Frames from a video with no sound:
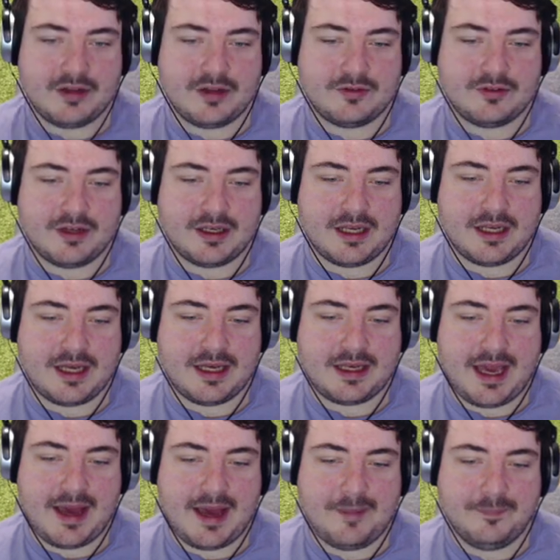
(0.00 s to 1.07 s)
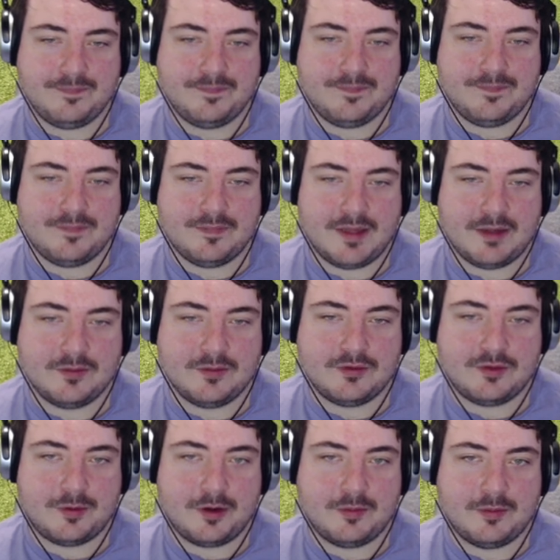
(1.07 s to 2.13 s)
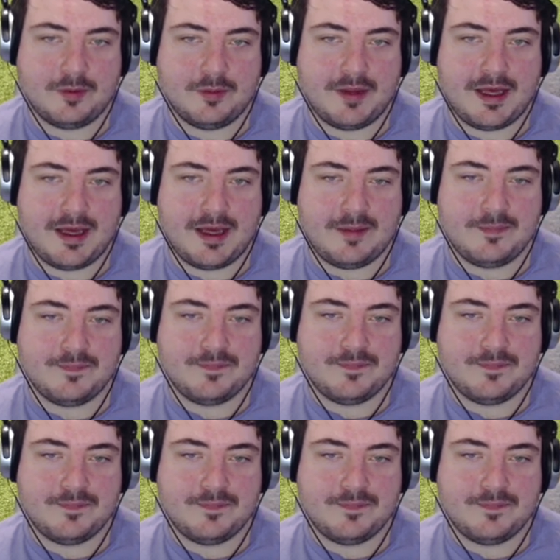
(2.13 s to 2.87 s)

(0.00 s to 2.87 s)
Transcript: outside leg, yeah. That was the problem there.